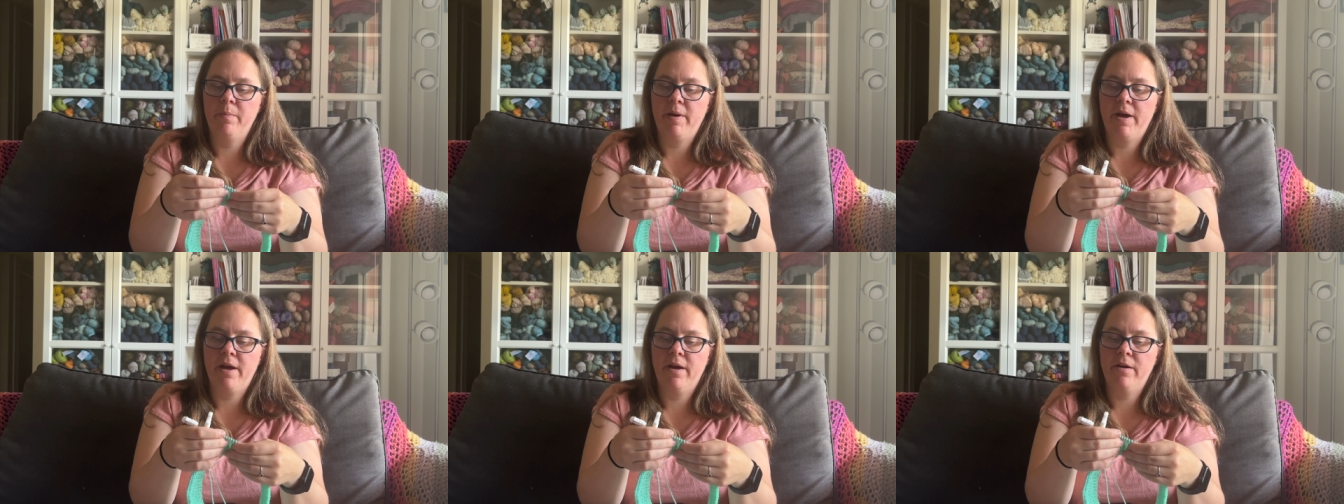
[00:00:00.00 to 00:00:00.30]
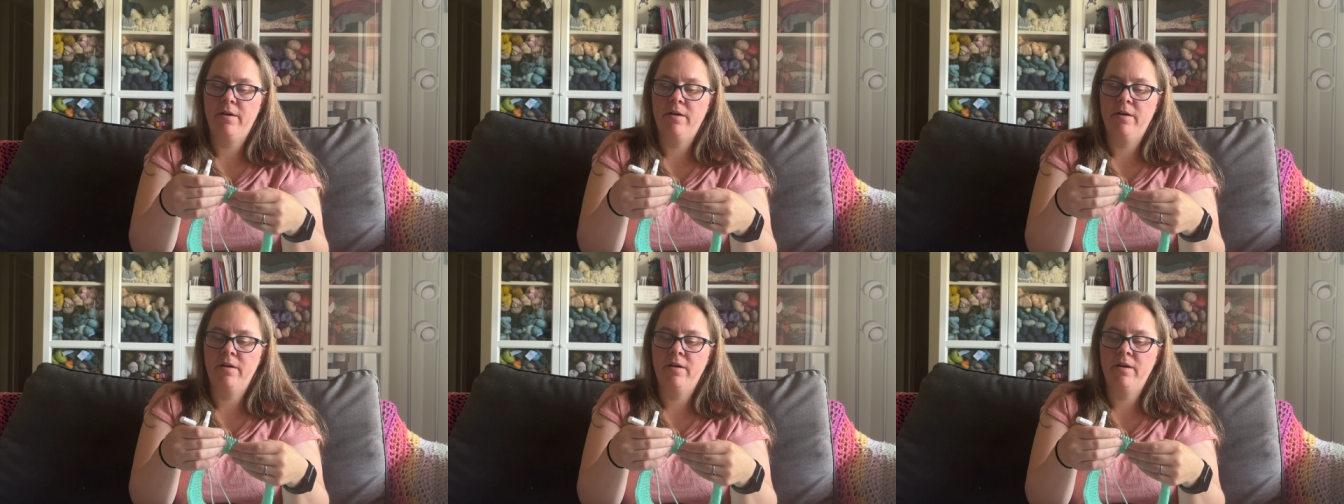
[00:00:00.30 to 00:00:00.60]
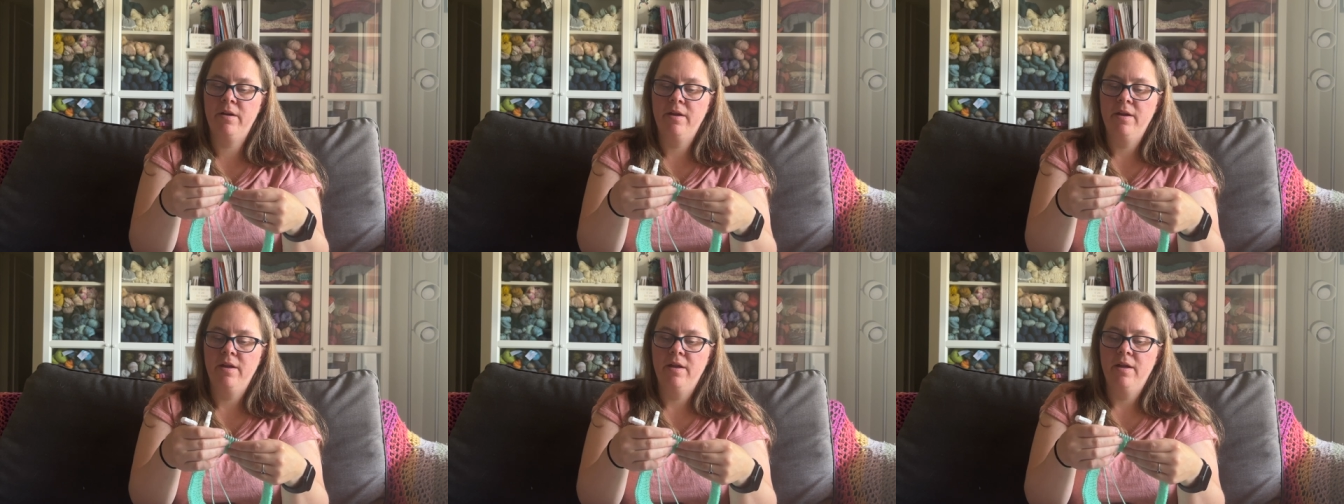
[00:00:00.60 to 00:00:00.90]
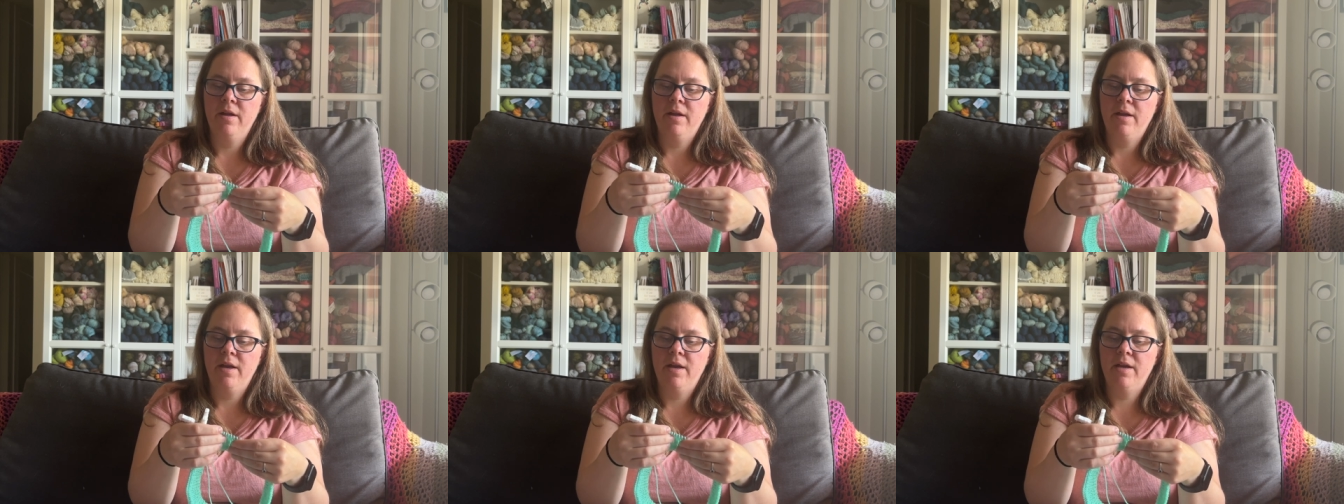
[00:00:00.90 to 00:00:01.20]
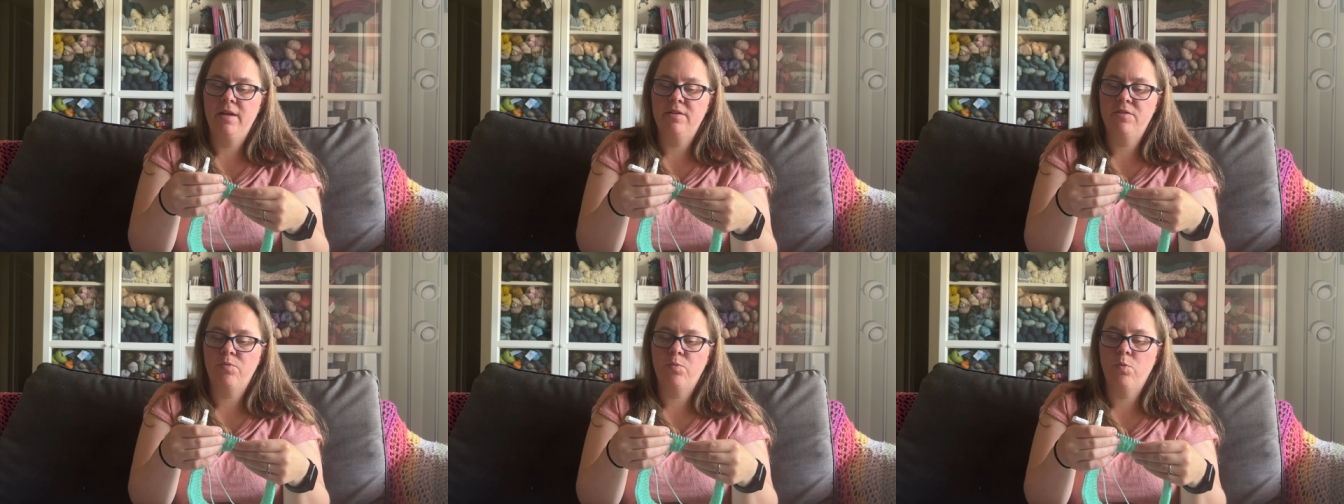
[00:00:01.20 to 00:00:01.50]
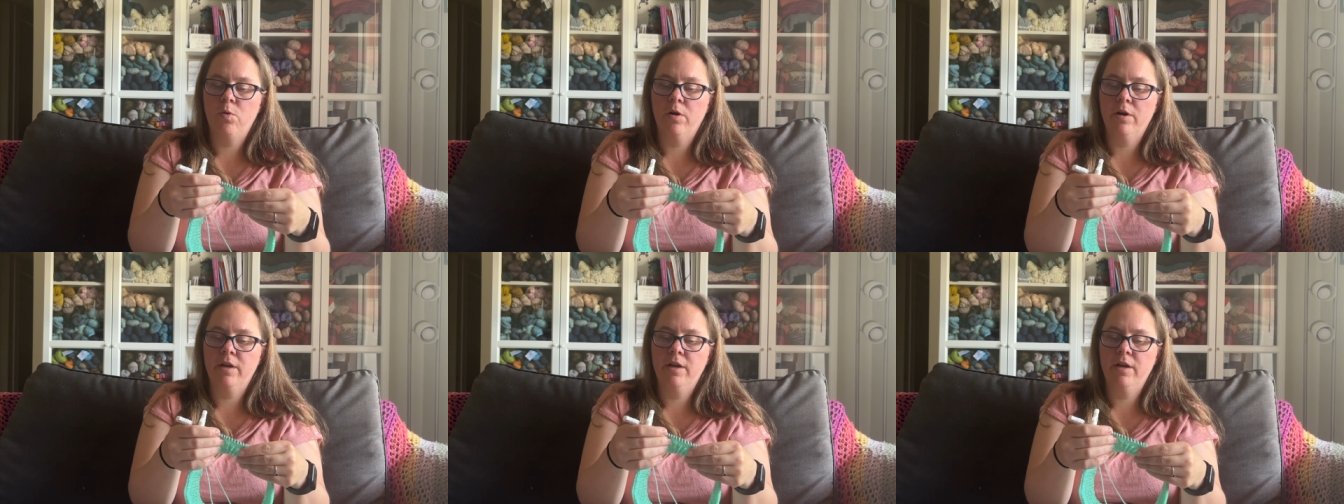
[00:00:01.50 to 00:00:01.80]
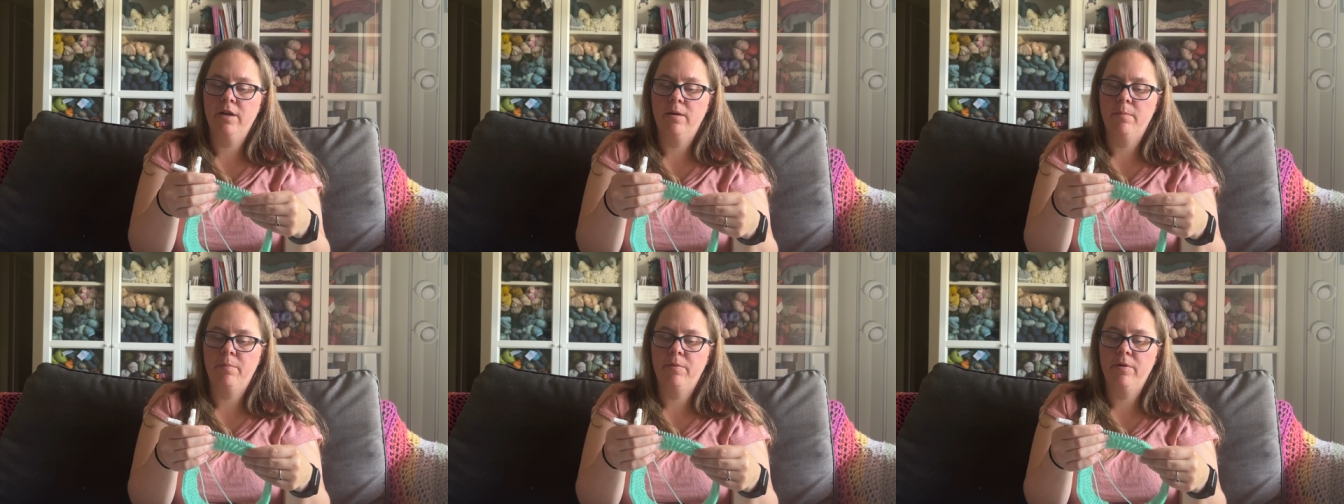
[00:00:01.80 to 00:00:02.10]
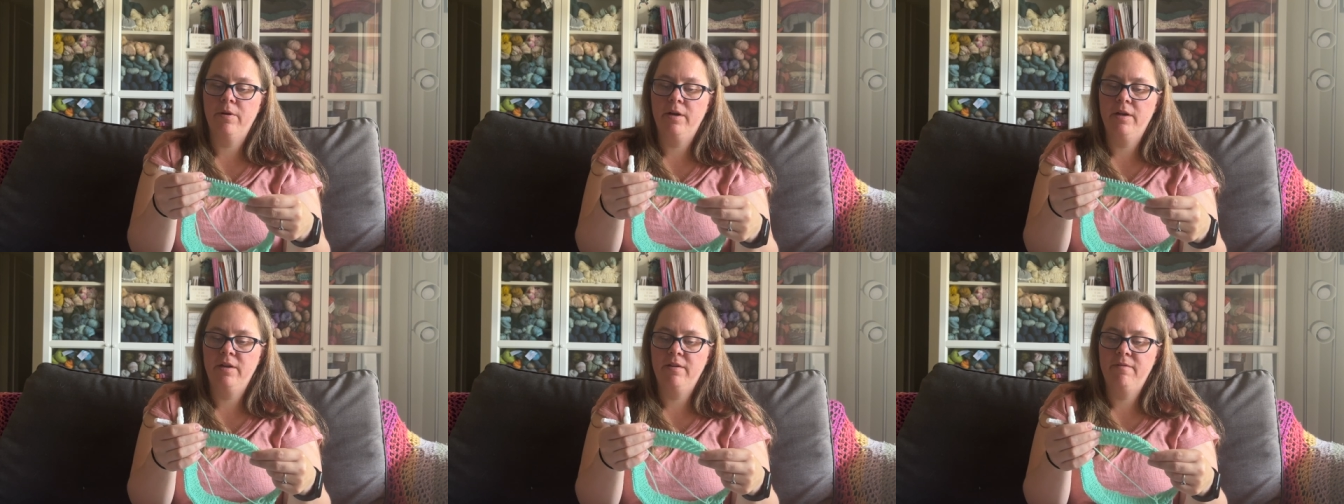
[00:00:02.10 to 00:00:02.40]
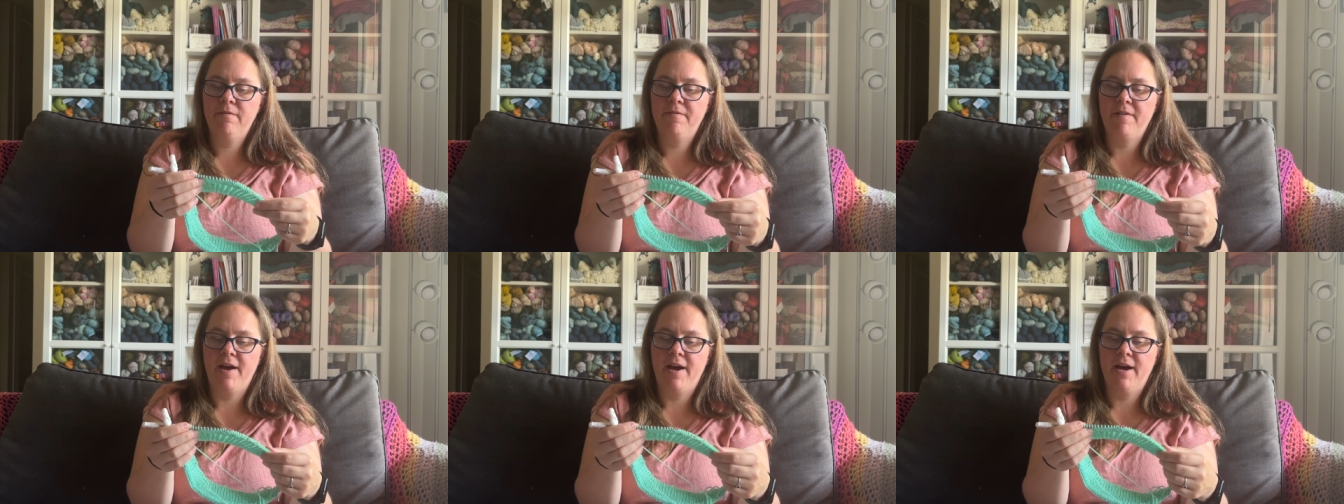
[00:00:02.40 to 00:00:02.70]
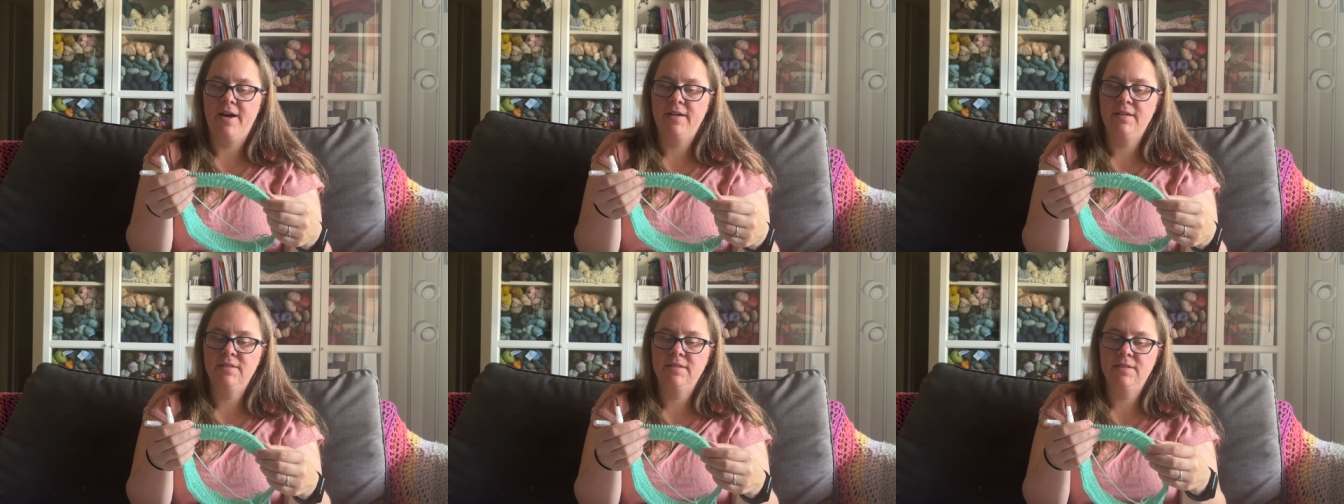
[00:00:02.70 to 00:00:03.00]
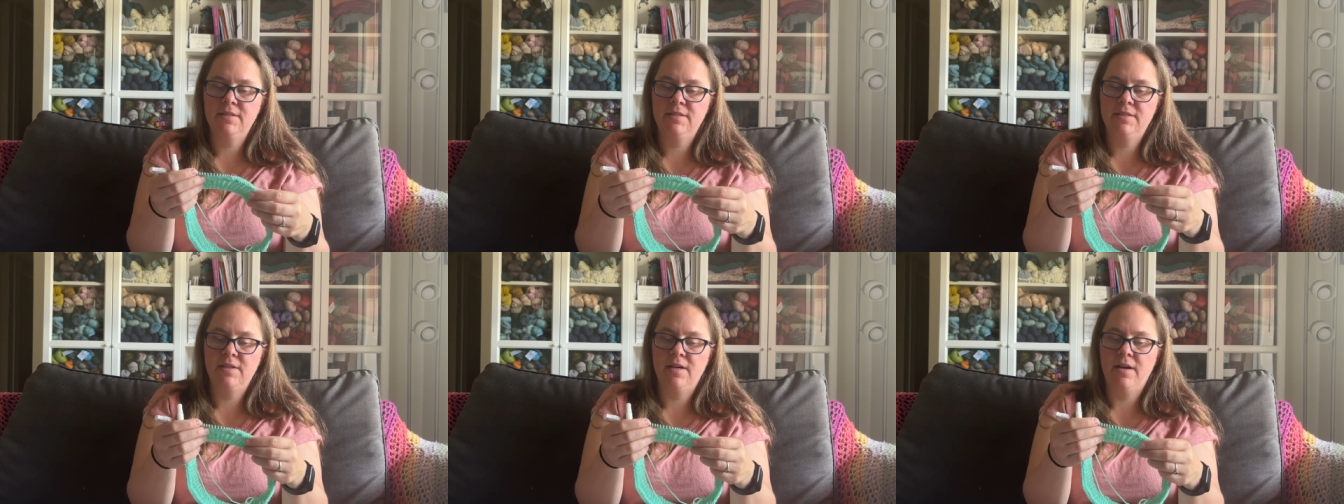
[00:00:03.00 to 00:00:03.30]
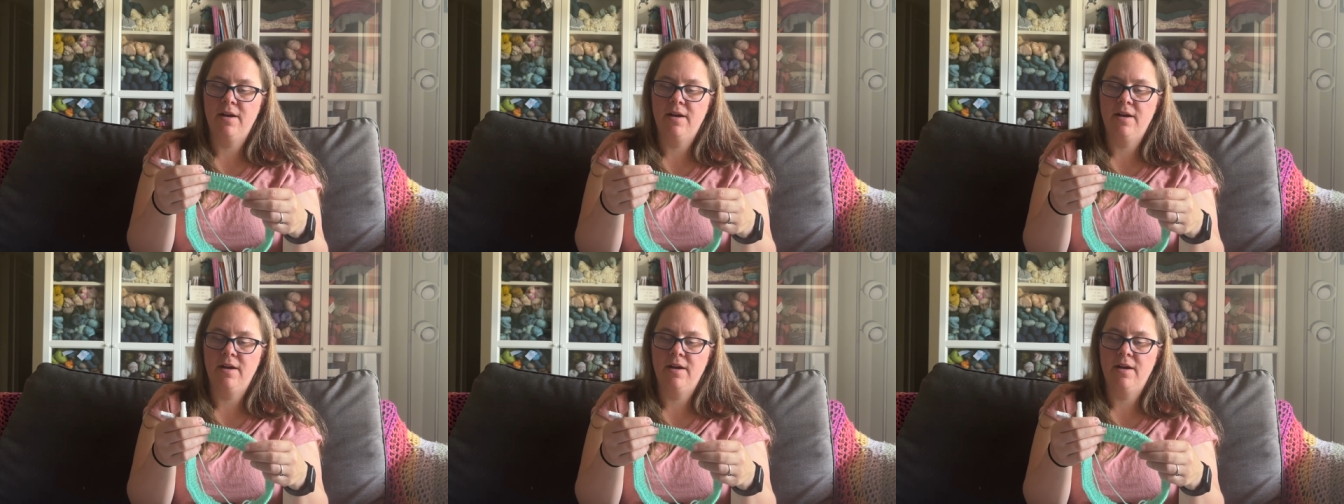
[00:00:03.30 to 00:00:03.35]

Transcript: pattern, it's working up pretty fast.